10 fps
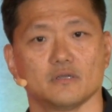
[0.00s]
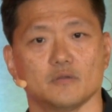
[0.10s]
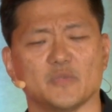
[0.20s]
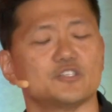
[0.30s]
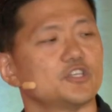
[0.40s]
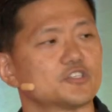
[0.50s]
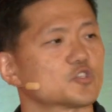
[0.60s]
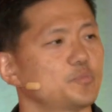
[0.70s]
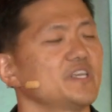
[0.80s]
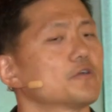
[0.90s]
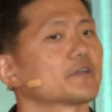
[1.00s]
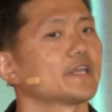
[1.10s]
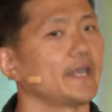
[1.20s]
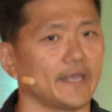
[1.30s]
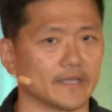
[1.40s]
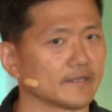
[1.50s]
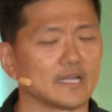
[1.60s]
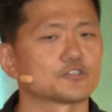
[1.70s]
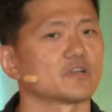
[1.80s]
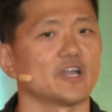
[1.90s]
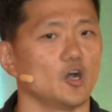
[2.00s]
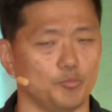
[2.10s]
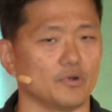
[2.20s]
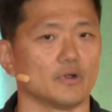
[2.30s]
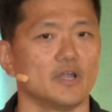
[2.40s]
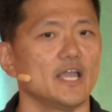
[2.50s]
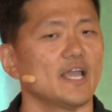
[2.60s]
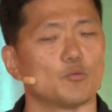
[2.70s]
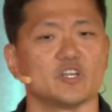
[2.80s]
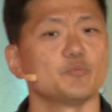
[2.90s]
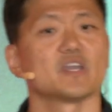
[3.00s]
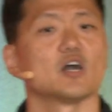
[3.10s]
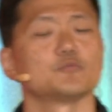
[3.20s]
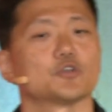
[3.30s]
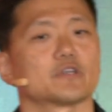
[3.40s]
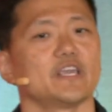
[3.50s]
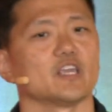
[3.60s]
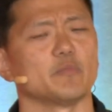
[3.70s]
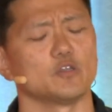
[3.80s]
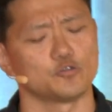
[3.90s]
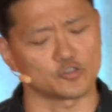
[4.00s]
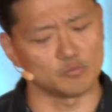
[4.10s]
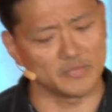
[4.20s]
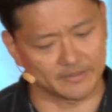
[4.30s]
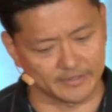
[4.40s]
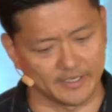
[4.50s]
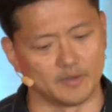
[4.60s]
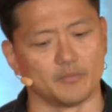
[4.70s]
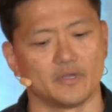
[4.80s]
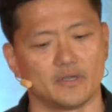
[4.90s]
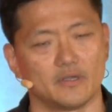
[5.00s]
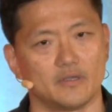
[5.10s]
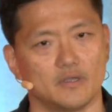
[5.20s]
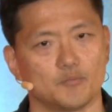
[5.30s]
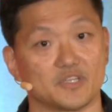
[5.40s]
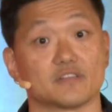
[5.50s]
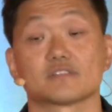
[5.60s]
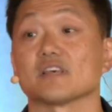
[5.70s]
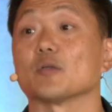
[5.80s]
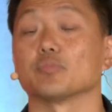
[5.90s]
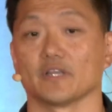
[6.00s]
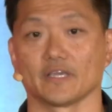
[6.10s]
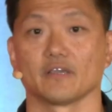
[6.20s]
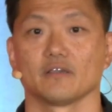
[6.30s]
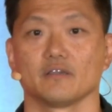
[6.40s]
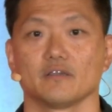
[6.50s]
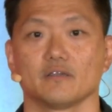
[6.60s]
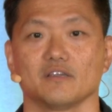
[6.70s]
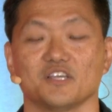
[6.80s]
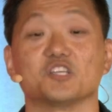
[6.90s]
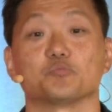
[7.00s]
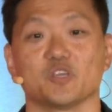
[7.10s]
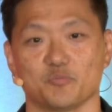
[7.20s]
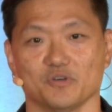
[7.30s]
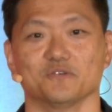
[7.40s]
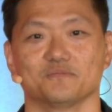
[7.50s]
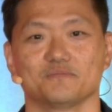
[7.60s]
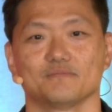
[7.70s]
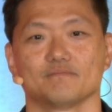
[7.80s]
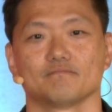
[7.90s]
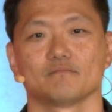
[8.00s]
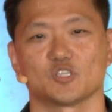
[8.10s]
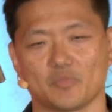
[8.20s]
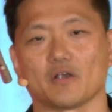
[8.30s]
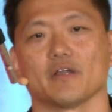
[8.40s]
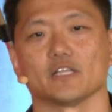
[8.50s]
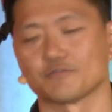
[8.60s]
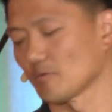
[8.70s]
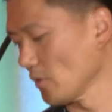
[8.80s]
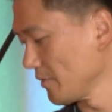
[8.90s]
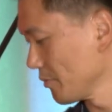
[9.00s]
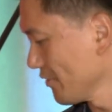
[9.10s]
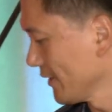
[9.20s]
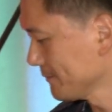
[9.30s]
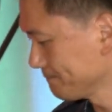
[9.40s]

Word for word: May Jesus be your king, not your helper. And when he becomes your king, may you submit to him by discipling his people. Spire our heads for a moment of prayer.